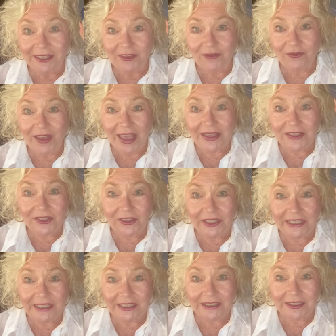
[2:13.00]

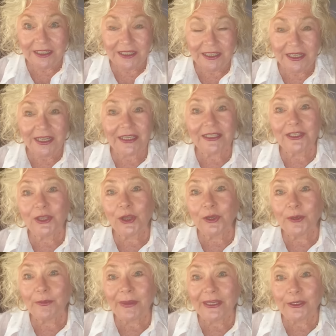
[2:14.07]
Vaseline is going
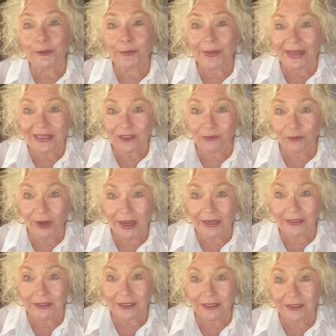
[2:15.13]
to be your best
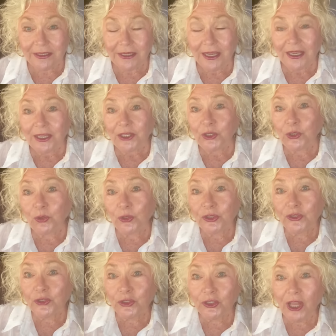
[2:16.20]
friend, your
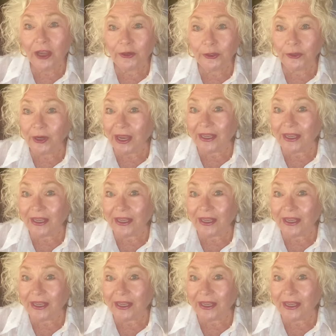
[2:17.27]
slugger.